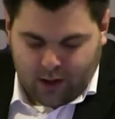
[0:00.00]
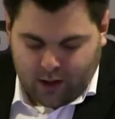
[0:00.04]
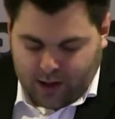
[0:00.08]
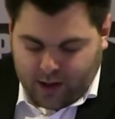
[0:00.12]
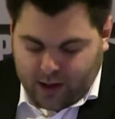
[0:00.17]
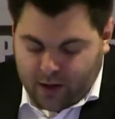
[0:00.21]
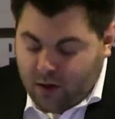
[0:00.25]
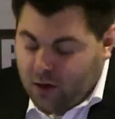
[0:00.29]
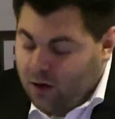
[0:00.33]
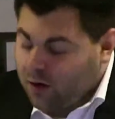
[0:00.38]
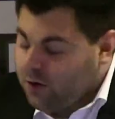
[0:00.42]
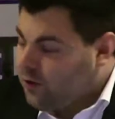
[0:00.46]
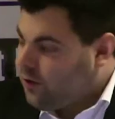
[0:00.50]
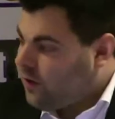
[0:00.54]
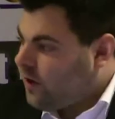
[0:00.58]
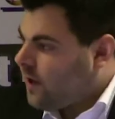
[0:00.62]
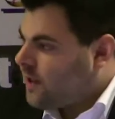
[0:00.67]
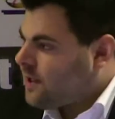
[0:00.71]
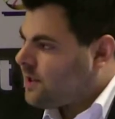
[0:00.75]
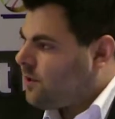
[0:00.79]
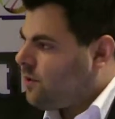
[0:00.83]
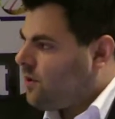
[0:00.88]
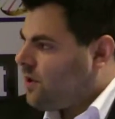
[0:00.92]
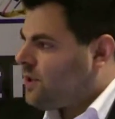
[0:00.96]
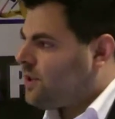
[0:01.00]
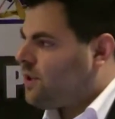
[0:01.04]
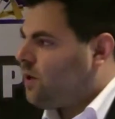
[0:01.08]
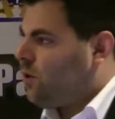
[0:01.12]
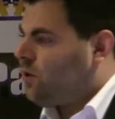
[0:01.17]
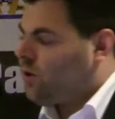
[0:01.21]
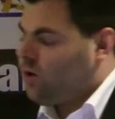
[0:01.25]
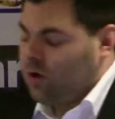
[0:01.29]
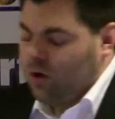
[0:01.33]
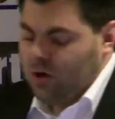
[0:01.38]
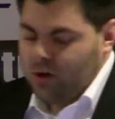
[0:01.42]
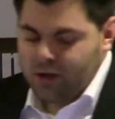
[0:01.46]
In contrast to the
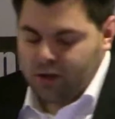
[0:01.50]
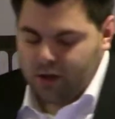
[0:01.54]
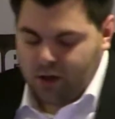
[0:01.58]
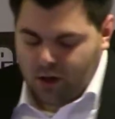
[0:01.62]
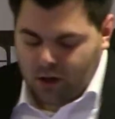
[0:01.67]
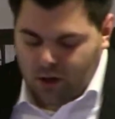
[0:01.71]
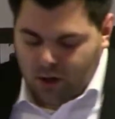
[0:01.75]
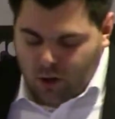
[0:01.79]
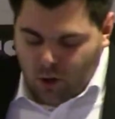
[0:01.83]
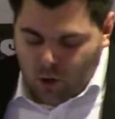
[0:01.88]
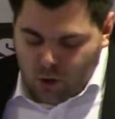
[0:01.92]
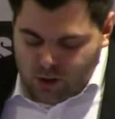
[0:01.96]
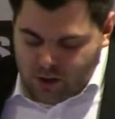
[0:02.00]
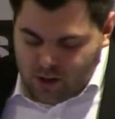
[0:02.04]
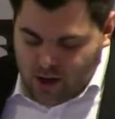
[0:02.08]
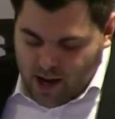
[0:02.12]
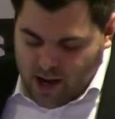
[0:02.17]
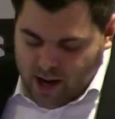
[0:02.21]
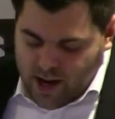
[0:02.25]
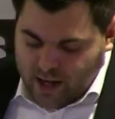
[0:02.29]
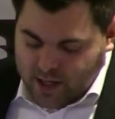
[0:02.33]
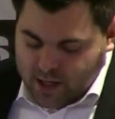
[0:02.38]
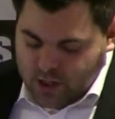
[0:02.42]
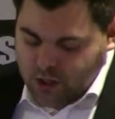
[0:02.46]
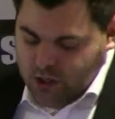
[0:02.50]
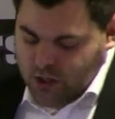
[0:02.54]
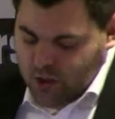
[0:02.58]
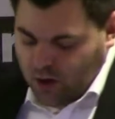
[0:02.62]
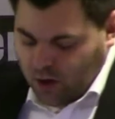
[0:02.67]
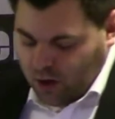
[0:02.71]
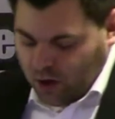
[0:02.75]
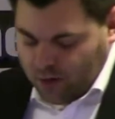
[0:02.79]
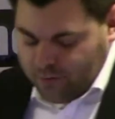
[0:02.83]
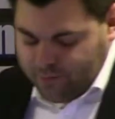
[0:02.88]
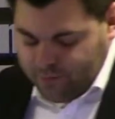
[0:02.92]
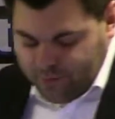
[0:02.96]
so-called golden age
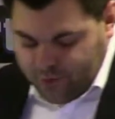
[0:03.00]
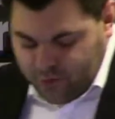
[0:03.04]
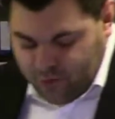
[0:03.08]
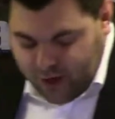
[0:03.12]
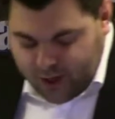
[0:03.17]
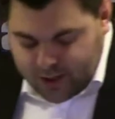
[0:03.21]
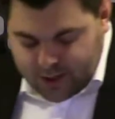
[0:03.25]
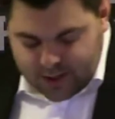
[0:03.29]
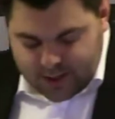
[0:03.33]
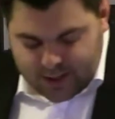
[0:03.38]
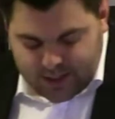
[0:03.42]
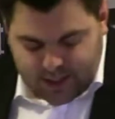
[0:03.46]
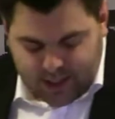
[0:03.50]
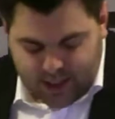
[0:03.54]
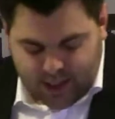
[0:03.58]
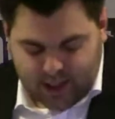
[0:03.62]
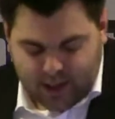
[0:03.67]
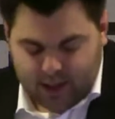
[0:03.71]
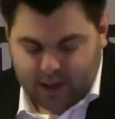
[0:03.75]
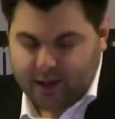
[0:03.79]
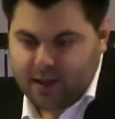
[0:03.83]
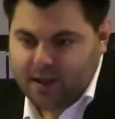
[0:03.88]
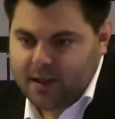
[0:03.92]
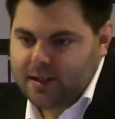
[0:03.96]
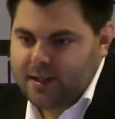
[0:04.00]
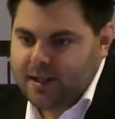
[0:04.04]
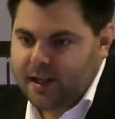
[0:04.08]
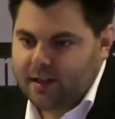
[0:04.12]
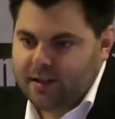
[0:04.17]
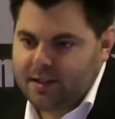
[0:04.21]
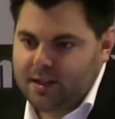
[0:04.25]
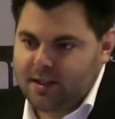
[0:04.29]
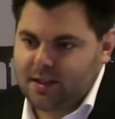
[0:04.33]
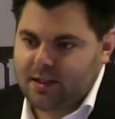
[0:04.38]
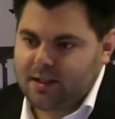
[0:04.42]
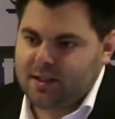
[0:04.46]
of drug design in the
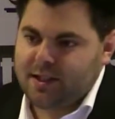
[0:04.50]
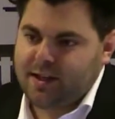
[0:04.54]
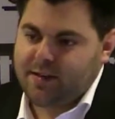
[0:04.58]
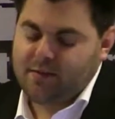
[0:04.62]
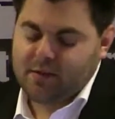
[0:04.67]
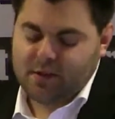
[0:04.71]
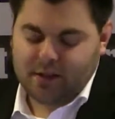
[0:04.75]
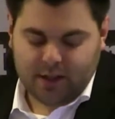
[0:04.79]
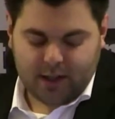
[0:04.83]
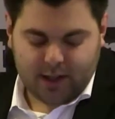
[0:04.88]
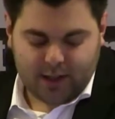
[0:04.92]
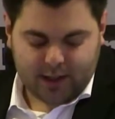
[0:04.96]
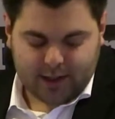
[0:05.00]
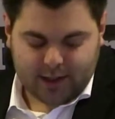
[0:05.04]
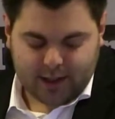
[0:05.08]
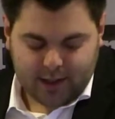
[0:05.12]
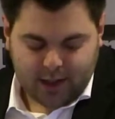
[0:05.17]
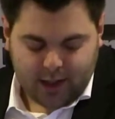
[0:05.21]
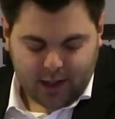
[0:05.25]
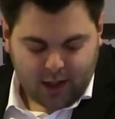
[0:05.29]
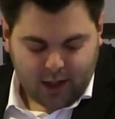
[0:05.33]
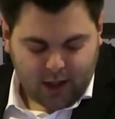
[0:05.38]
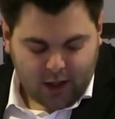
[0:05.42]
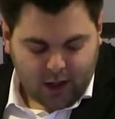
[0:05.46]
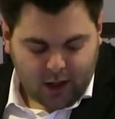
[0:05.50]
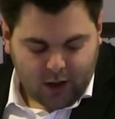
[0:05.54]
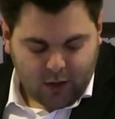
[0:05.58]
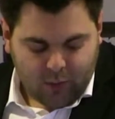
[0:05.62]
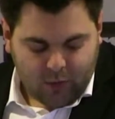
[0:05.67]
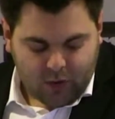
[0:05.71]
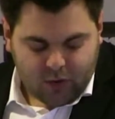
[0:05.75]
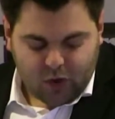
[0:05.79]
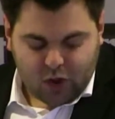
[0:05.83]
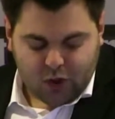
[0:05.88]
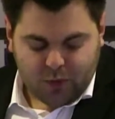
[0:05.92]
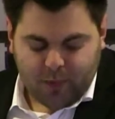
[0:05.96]
sixties and seventies,
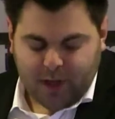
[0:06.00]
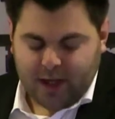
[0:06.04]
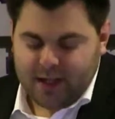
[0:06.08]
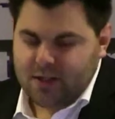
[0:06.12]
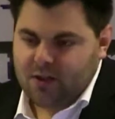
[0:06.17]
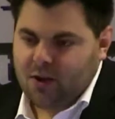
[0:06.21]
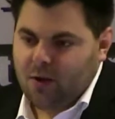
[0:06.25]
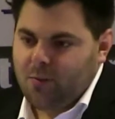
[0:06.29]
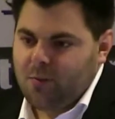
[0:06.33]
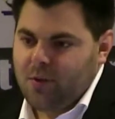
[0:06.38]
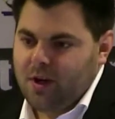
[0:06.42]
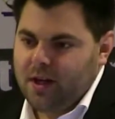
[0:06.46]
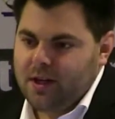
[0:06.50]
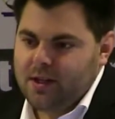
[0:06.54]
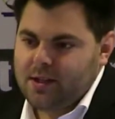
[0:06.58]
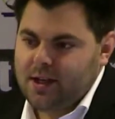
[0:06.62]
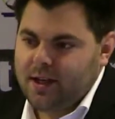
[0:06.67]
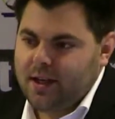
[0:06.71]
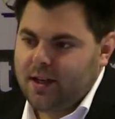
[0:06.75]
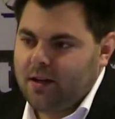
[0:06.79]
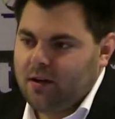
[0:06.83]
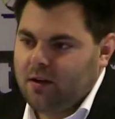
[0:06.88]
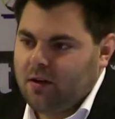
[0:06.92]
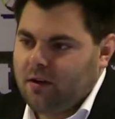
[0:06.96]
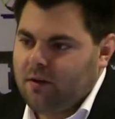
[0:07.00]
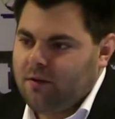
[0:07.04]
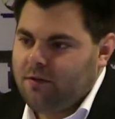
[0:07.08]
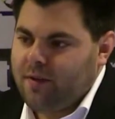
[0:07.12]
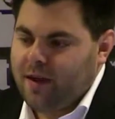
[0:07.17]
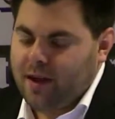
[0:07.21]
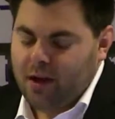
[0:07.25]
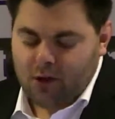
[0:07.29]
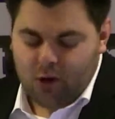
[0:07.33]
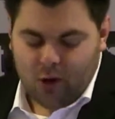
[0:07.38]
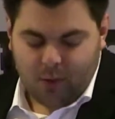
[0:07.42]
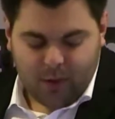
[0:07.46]
which was based completely on
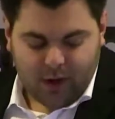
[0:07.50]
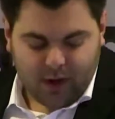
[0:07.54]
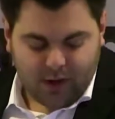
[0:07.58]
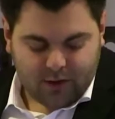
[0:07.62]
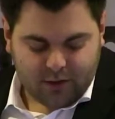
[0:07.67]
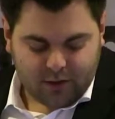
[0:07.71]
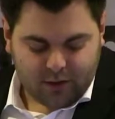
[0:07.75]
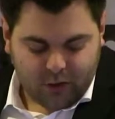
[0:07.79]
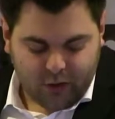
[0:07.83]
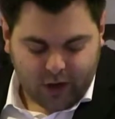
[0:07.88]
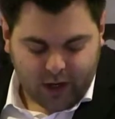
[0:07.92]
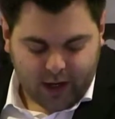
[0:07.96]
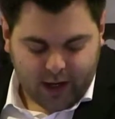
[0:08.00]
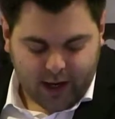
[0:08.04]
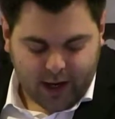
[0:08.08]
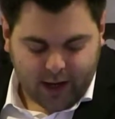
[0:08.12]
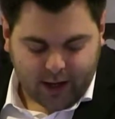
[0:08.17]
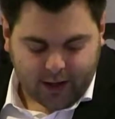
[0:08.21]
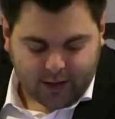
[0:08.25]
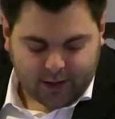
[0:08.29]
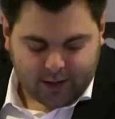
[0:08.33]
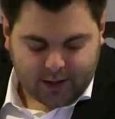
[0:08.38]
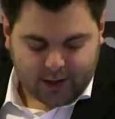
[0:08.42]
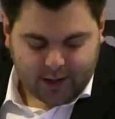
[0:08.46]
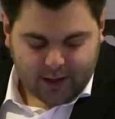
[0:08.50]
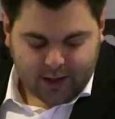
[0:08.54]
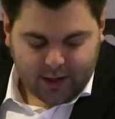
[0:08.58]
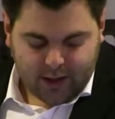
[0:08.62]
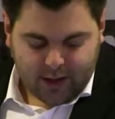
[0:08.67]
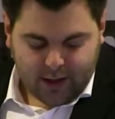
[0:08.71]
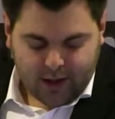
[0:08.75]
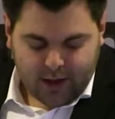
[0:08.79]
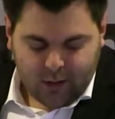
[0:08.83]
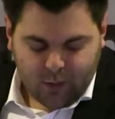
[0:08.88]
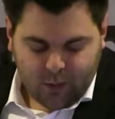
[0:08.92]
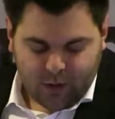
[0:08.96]
phenotypical screenings,
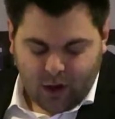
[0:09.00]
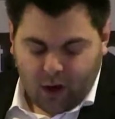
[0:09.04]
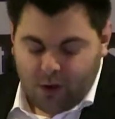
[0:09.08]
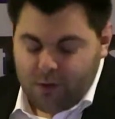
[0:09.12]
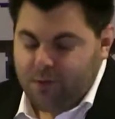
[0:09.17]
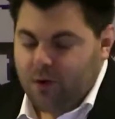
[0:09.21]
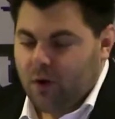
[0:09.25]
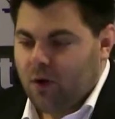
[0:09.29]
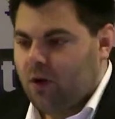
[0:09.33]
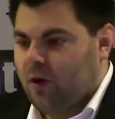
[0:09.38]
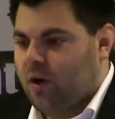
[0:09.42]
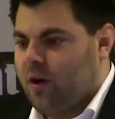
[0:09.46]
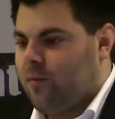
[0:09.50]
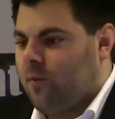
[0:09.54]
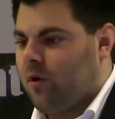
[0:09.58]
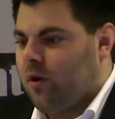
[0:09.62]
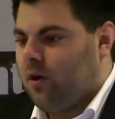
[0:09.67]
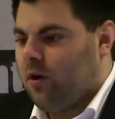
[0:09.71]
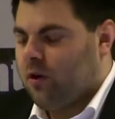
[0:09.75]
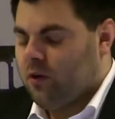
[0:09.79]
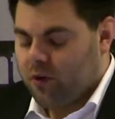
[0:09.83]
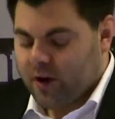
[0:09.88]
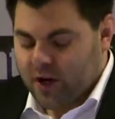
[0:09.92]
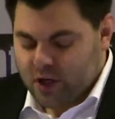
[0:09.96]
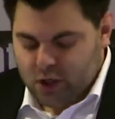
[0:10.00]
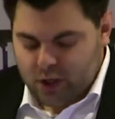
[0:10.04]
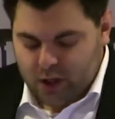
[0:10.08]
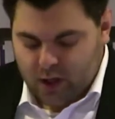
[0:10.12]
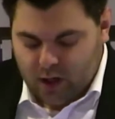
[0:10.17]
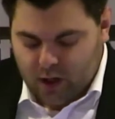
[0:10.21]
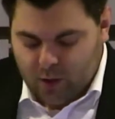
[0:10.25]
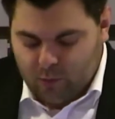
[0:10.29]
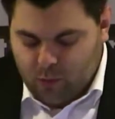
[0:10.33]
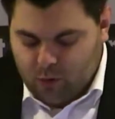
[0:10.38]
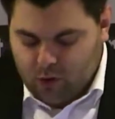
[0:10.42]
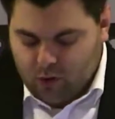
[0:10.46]
we now follow a more
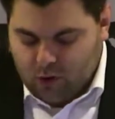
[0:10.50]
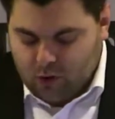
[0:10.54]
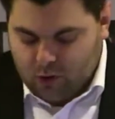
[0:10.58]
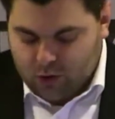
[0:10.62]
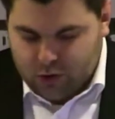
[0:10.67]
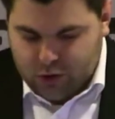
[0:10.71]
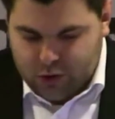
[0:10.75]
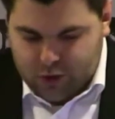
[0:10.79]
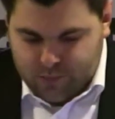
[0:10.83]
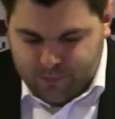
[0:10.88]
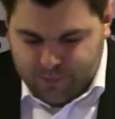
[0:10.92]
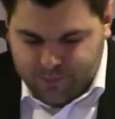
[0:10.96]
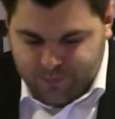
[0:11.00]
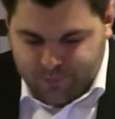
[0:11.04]
rational approach.